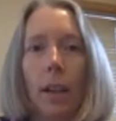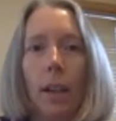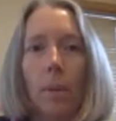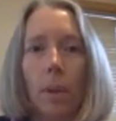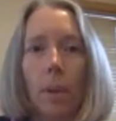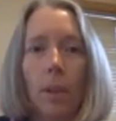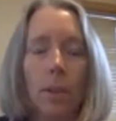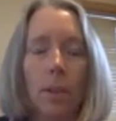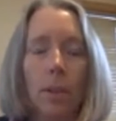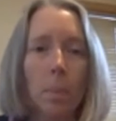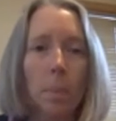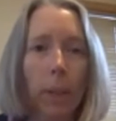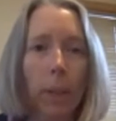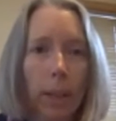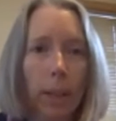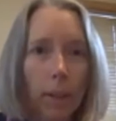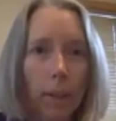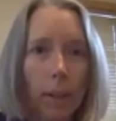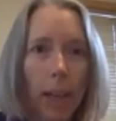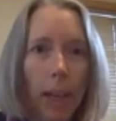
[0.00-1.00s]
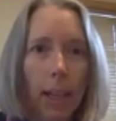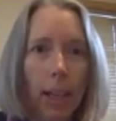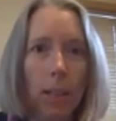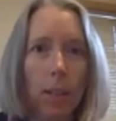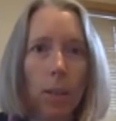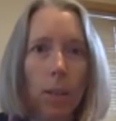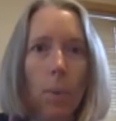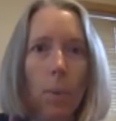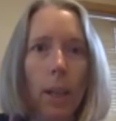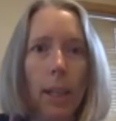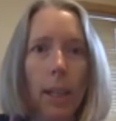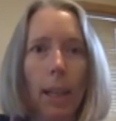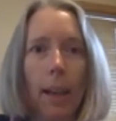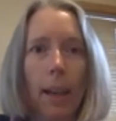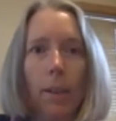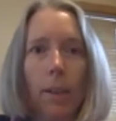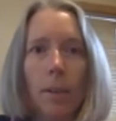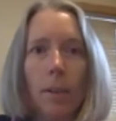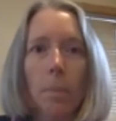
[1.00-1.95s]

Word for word: where the soprano line is quite loud,